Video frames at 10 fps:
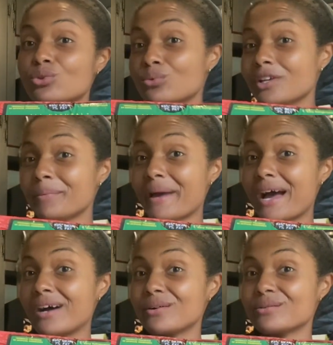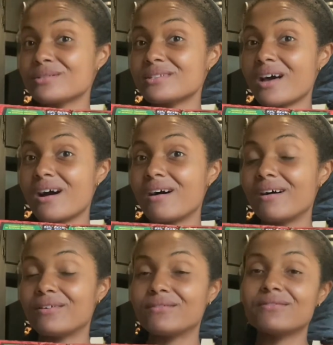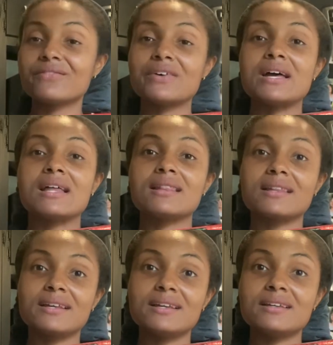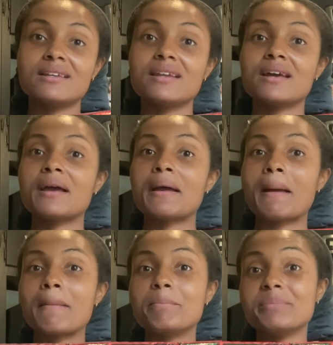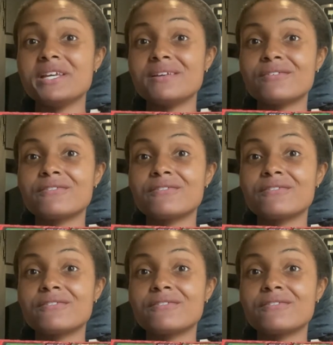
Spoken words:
3 pounds of lean beef,